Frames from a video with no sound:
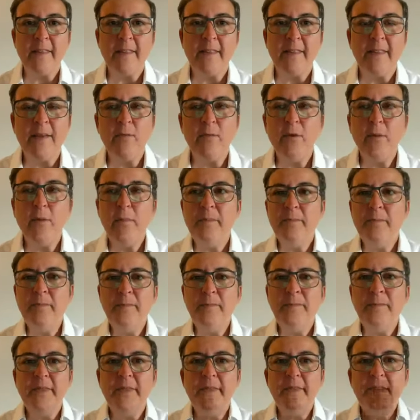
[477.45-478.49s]
They will
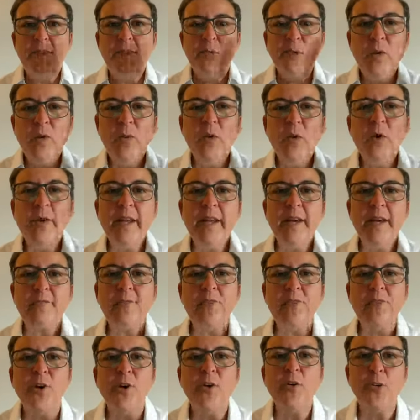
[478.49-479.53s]
we won't have
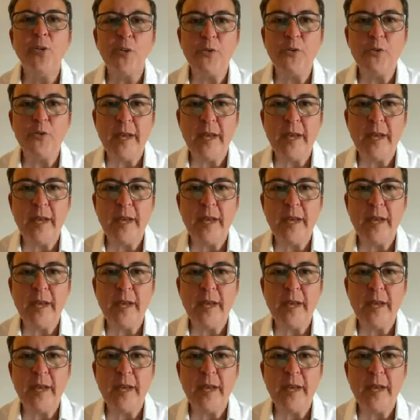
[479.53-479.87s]
to go through